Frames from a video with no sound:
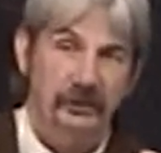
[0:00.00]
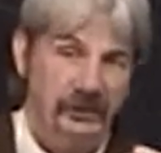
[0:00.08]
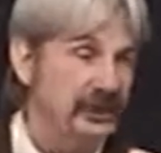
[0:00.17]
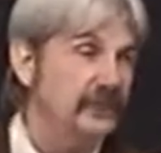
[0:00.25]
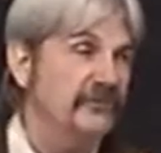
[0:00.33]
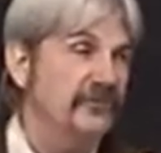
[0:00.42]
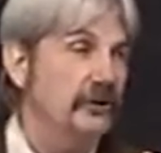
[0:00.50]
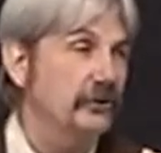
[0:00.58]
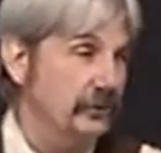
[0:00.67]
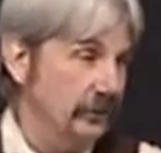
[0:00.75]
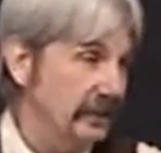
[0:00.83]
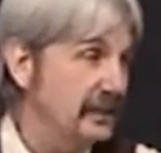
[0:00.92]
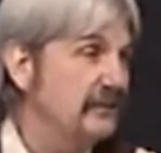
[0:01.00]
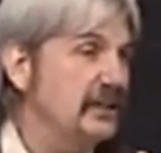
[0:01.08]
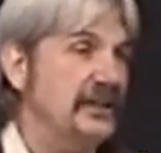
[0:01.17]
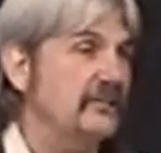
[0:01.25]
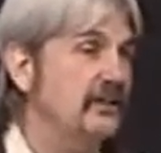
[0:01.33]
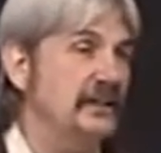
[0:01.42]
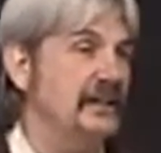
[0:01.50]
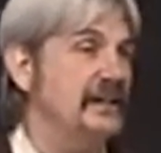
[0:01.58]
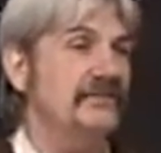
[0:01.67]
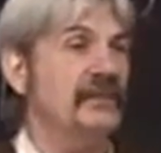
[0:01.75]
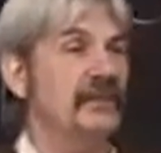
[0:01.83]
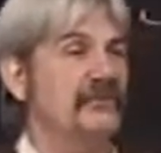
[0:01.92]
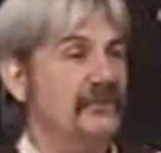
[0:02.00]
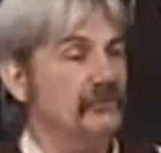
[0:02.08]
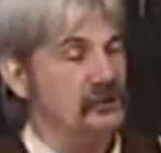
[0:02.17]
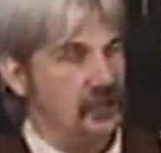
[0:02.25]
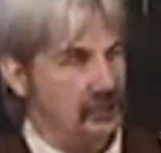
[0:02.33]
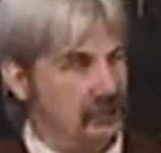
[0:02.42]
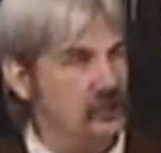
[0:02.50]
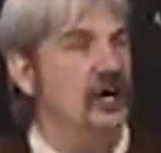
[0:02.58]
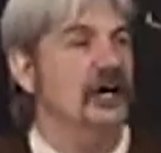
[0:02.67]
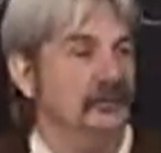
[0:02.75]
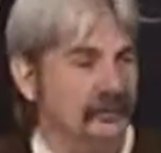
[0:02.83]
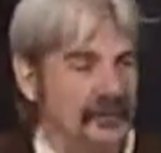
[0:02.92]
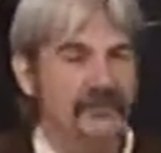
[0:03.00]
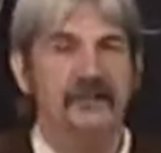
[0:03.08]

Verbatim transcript: to get further, even if it, even if it was unjust,